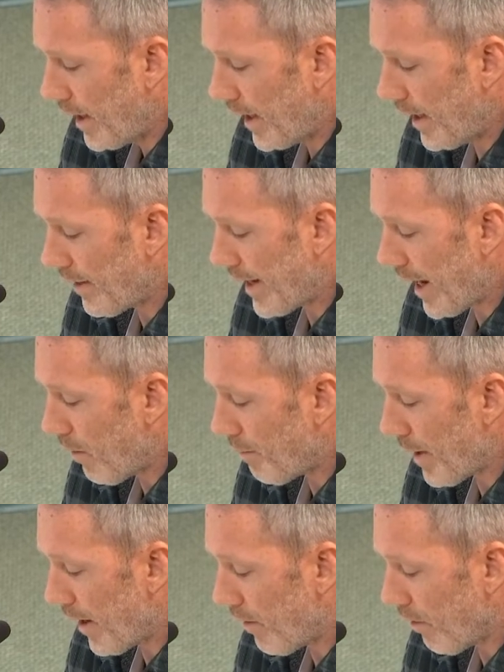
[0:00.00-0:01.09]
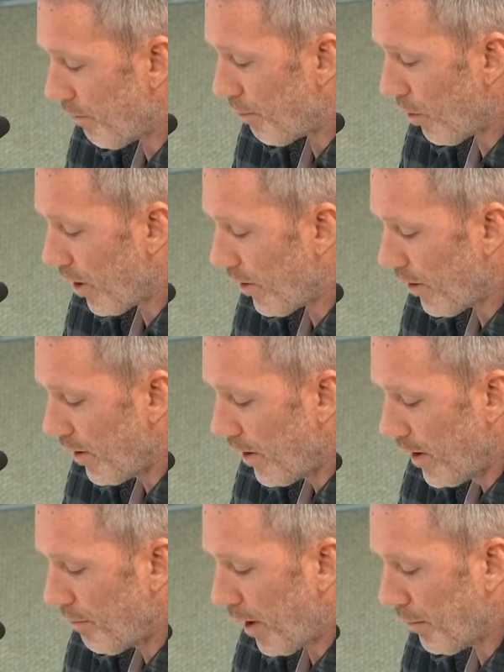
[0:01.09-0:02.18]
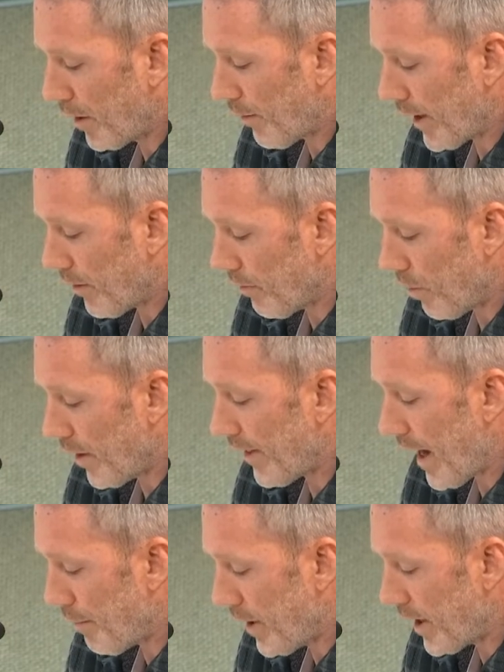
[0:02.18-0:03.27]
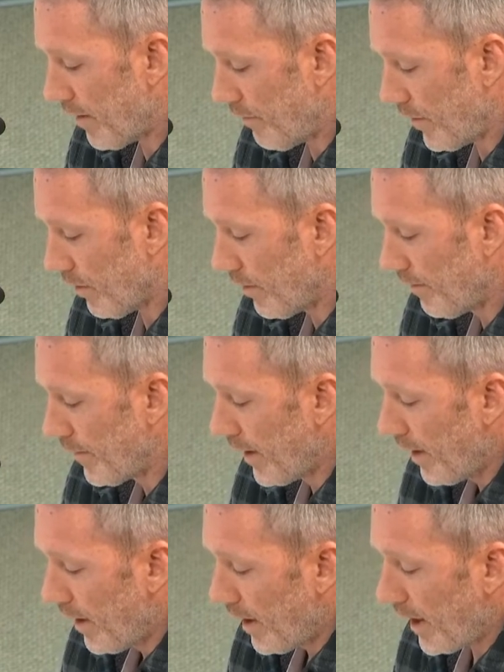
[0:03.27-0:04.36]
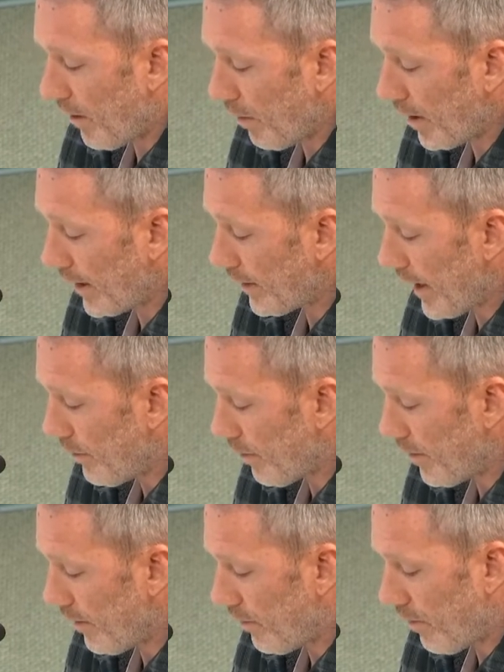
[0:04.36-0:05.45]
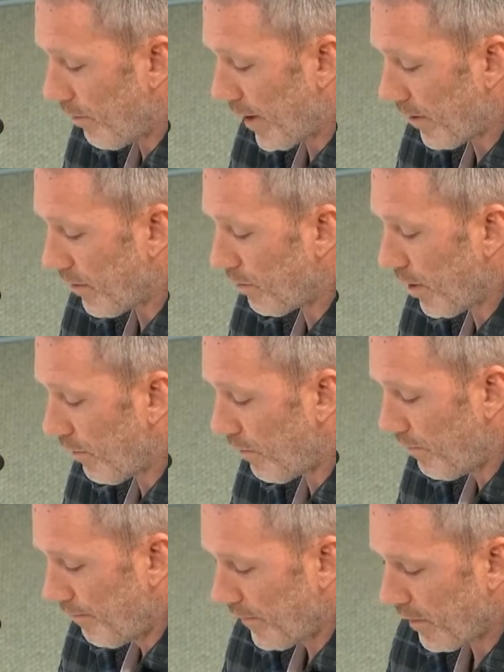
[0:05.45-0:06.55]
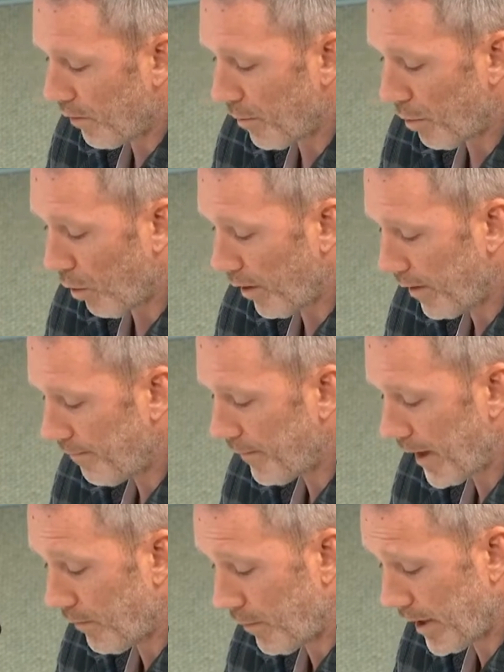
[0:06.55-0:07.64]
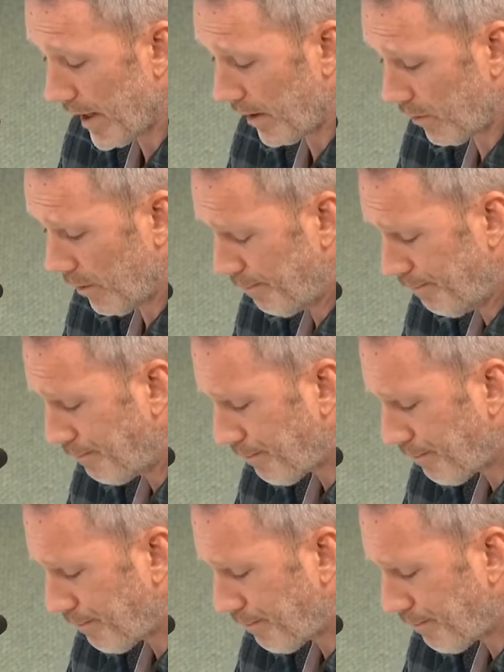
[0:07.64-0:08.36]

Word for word: It is now a matter of broader public record what is happening in Enfield, and I would like to enter this into the record as well for the board and read an excerpt.